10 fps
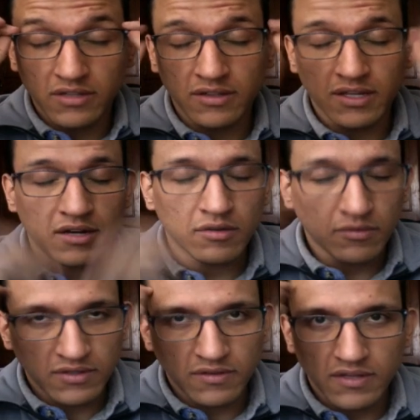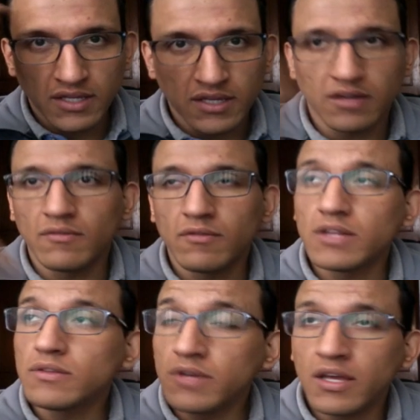and they are always thinking,
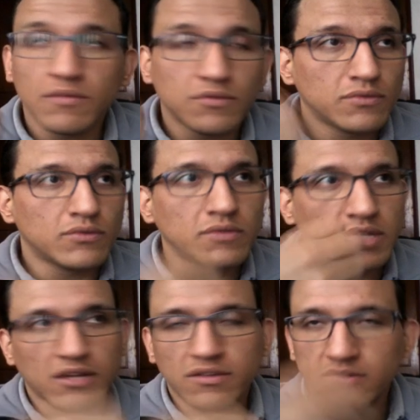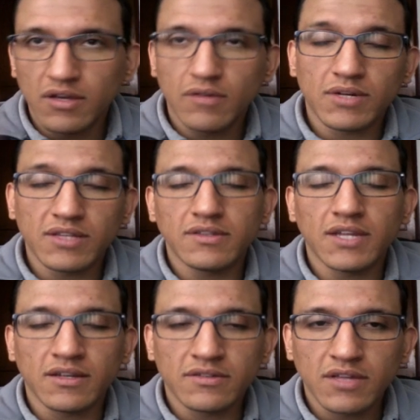what do we have to do next? What's
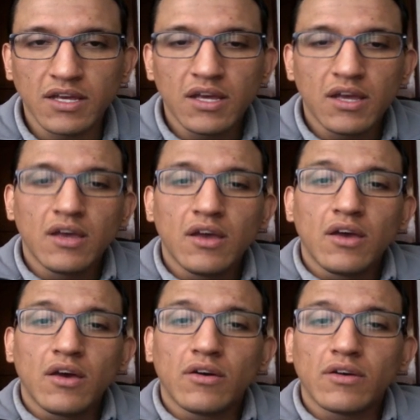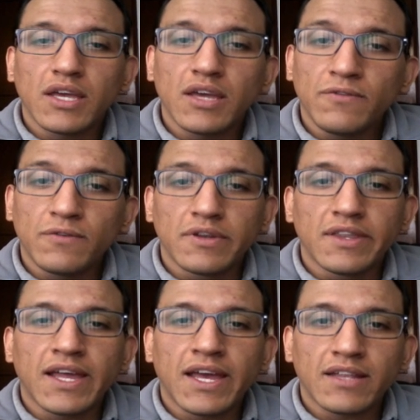next? Okay, for
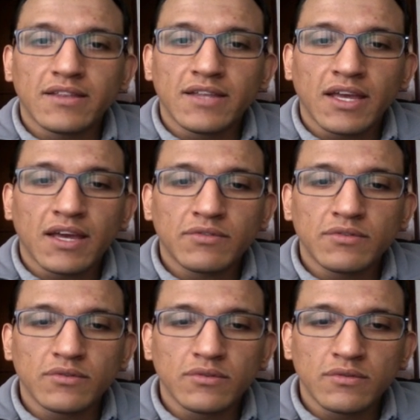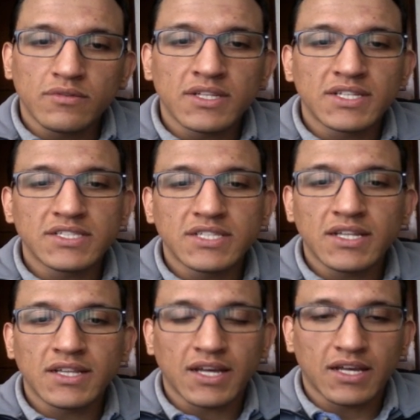that they have to use an
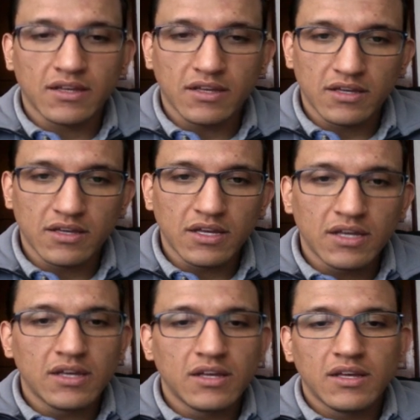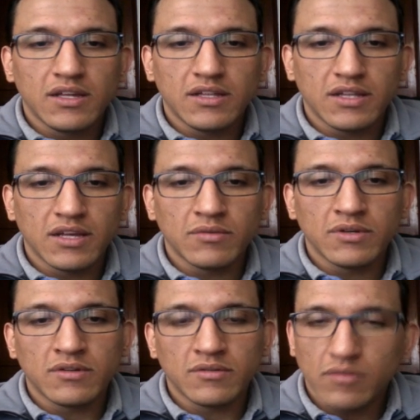agenda. They
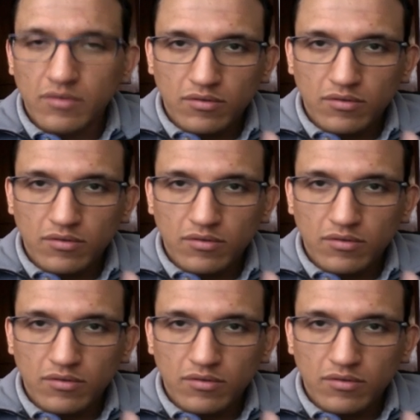will